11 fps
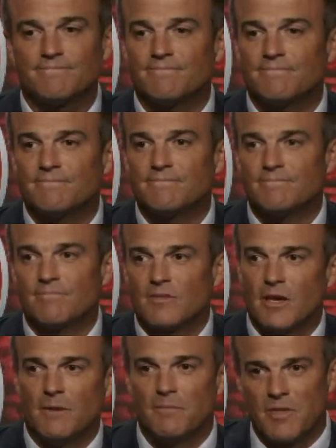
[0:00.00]
Thank you, Coach.
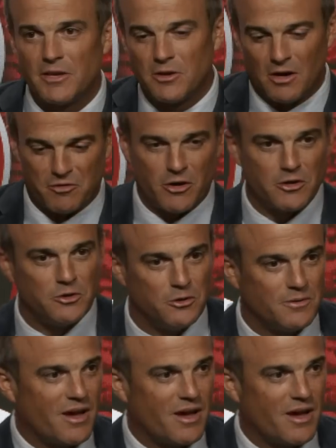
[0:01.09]
Yep. Thank you all for all you do.